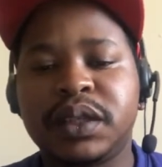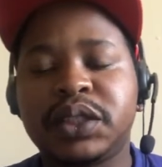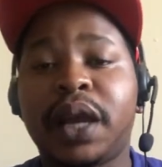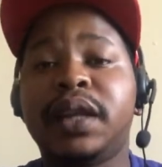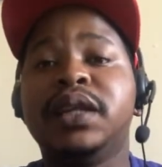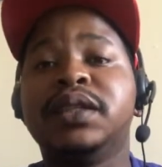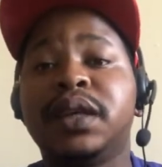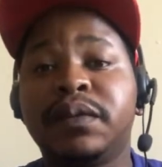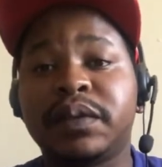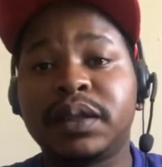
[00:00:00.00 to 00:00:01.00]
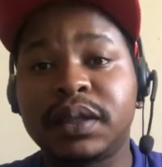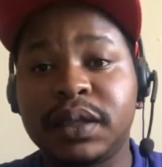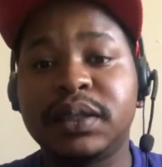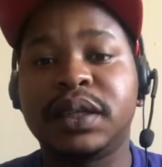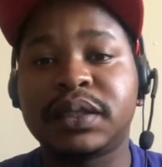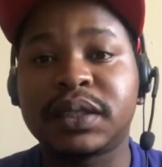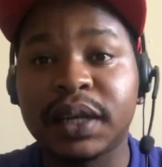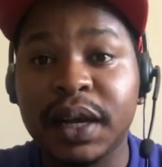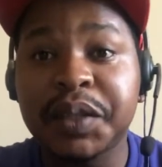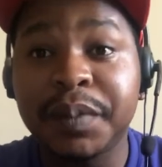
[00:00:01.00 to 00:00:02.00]
Chinese have the
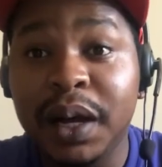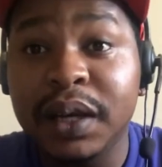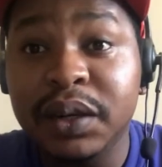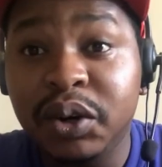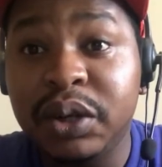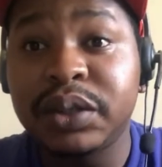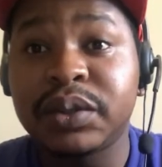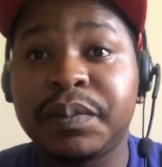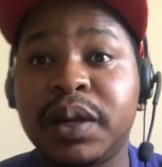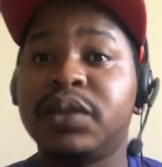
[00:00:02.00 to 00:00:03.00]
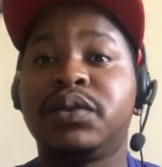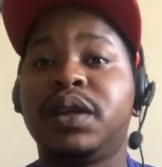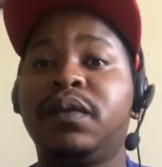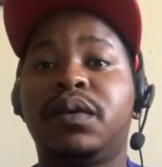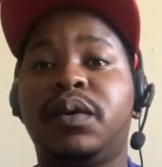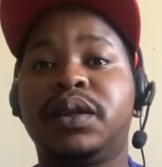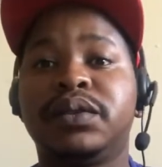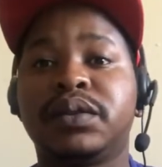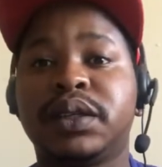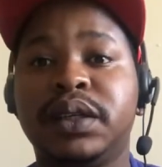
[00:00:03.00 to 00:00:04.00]
serious money also, but you never want
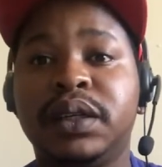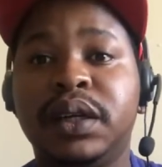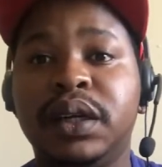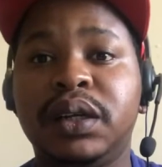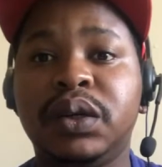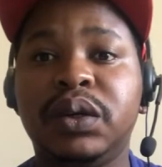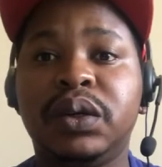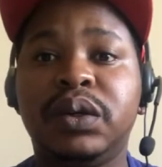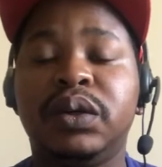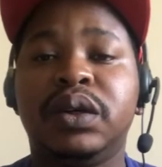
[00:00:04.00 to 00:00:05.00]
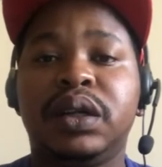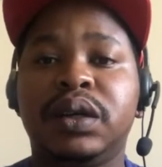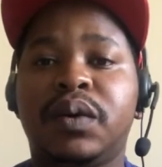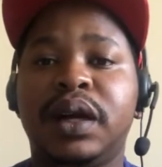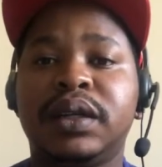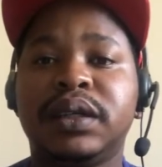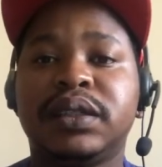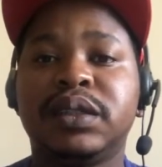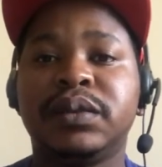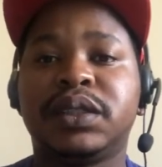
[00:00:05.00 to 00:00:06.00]
to say no
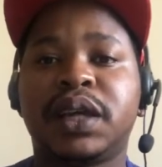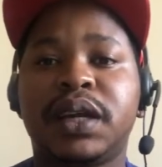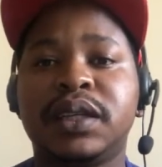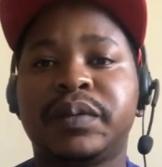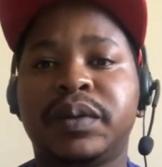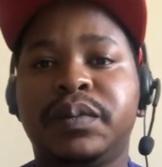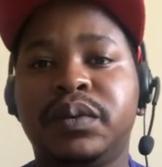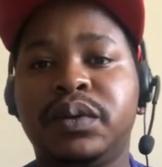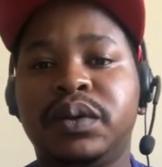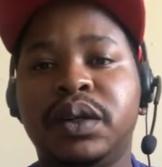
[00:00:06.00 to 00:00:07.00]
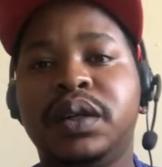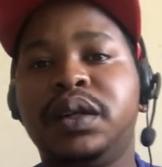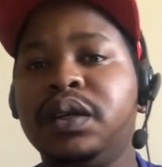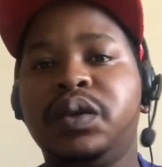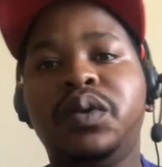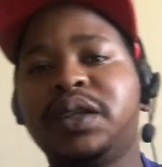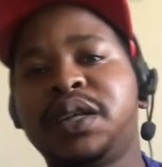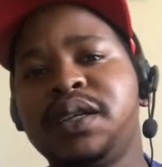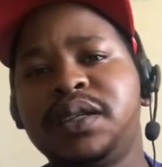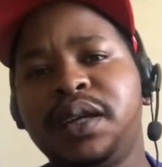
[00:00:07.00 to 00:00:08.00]
equality with Chinese people. You are
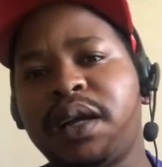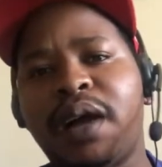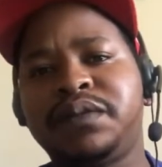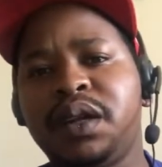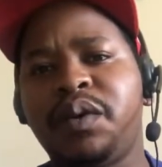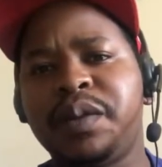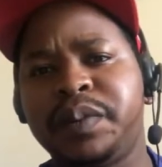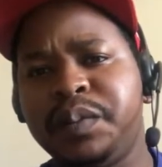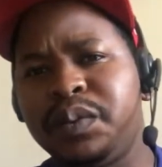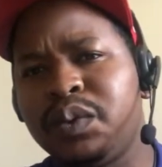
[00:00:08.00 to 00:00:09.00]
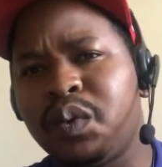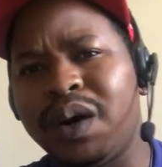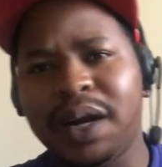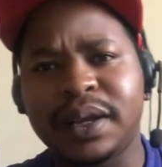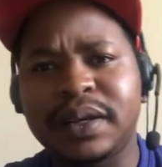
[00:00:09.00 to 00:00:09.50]
chasing after white people. Why?